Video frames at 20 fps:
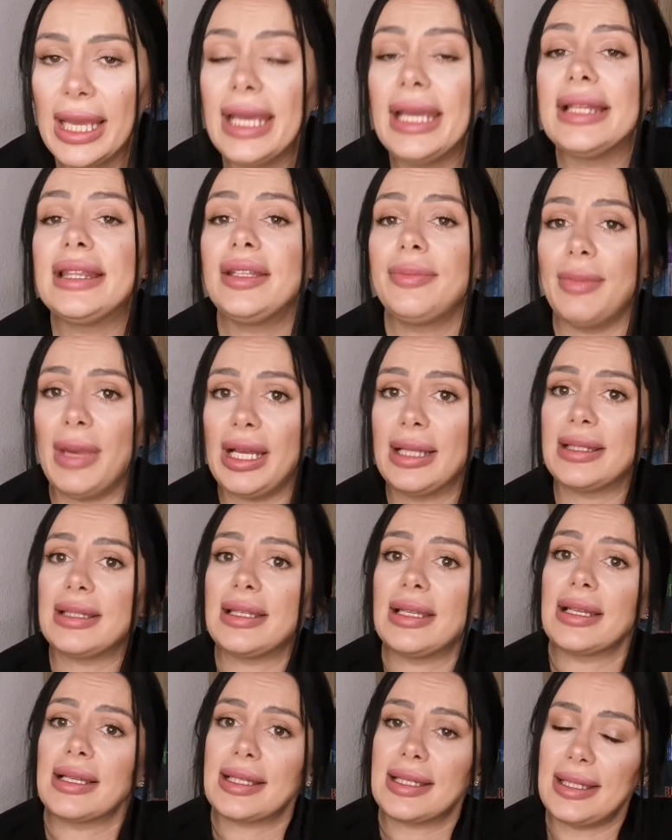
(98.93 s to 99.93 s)
It demands
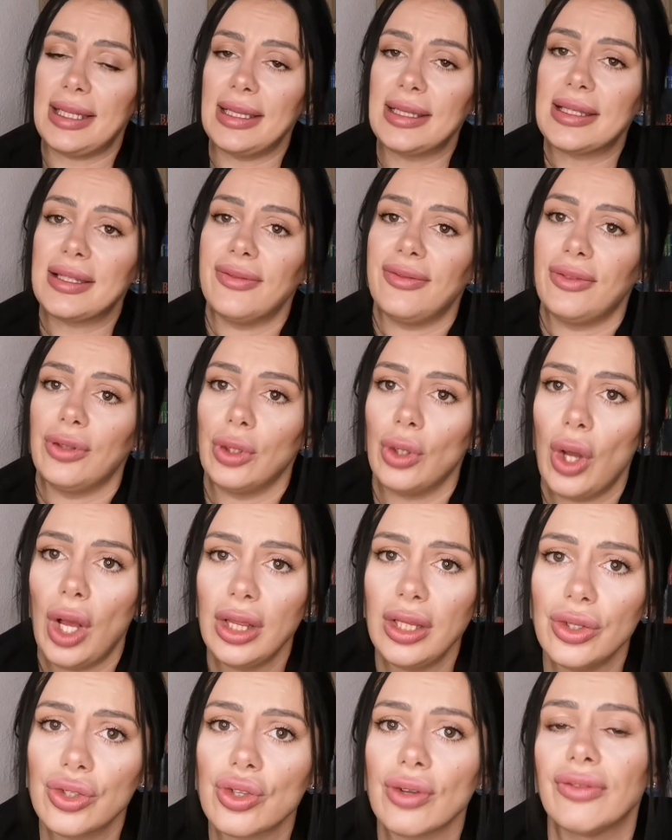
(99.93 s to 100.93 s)
an extensive
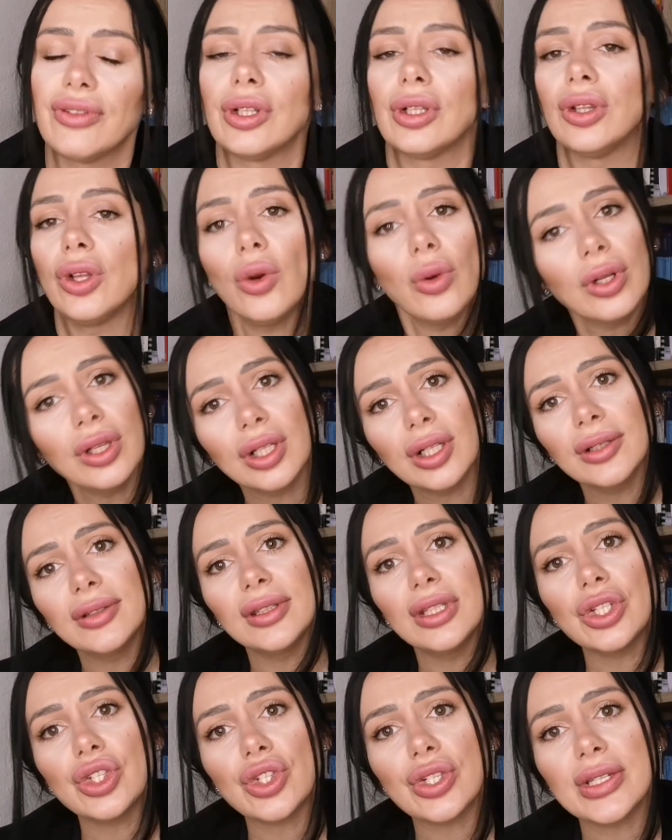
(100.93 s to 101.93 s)
knowledge of the local
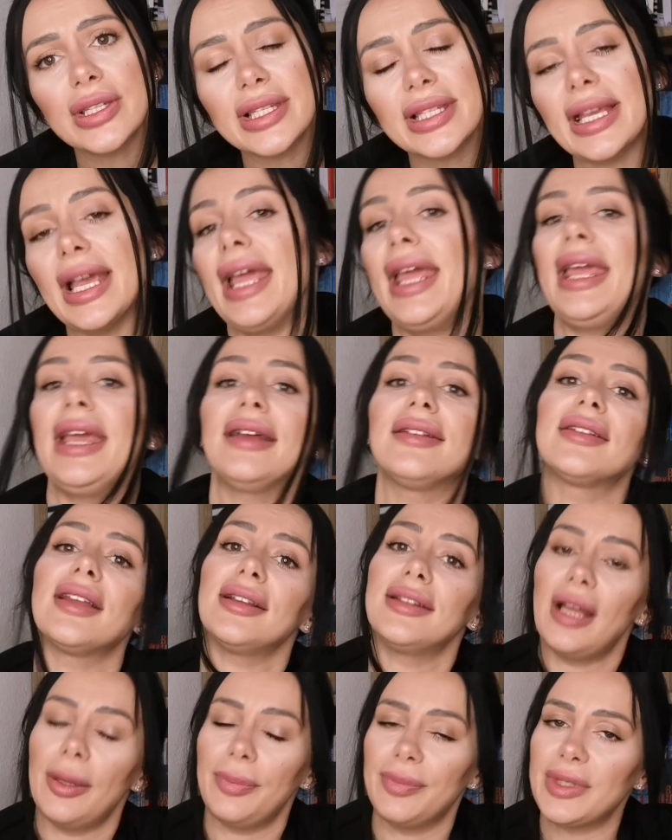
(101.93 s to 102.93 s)
conditions and
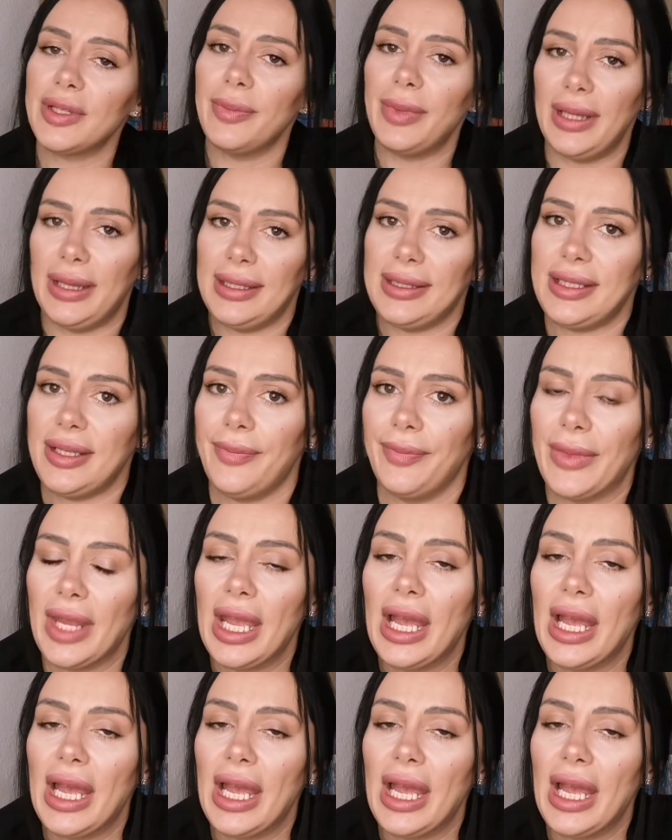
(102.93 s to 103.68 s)
adaptability.